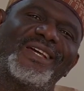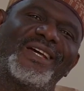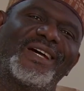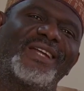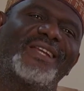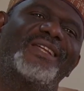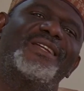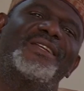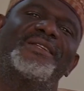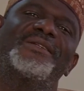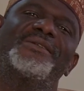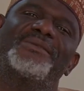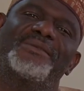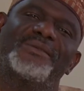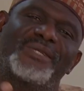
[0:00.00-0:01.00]
And
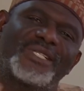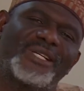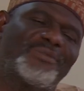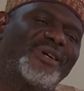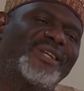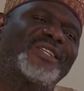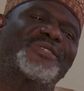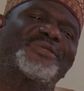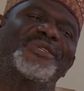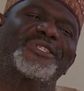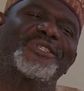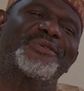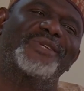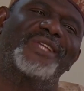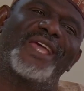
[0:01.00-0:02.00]
then what about the
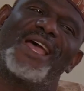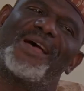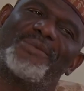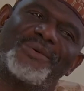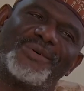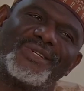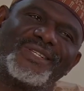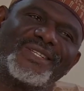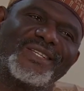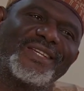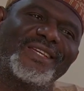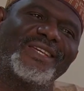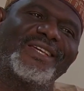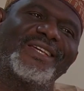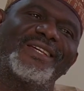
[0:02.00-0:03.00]
situation of the airports?
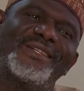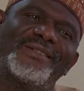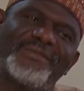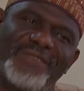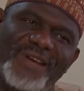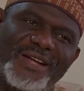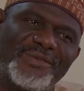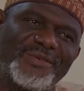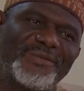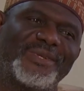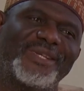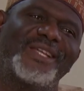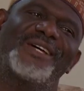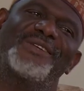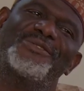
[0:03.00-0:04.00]
Fine,
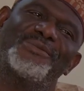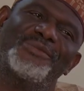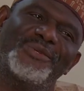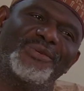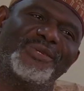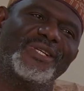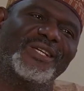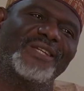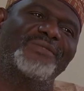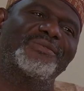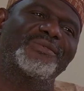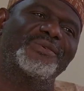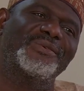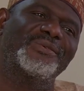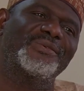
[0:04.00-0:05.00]
over there to be doing that
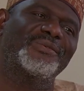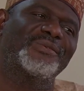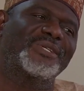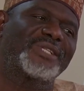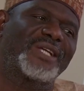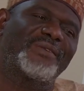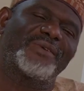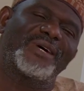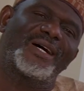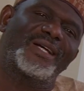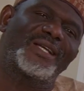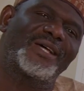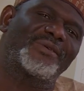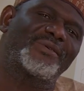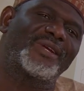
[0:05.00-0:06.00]
for you. What about
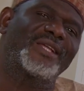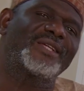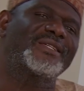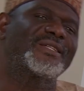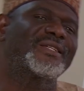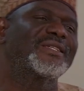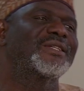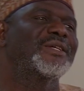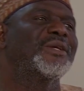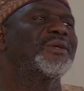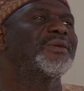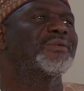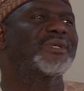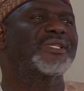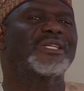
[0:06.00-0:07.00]
other connections?
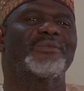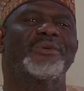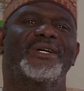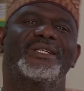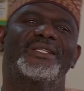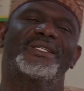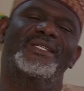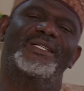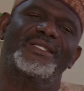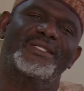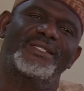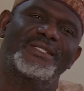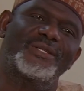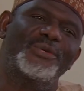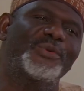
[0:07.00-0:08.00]
What about
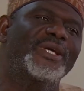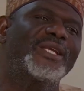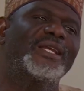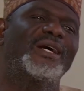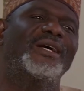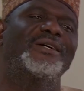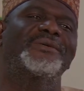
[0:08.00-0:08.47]
the weather?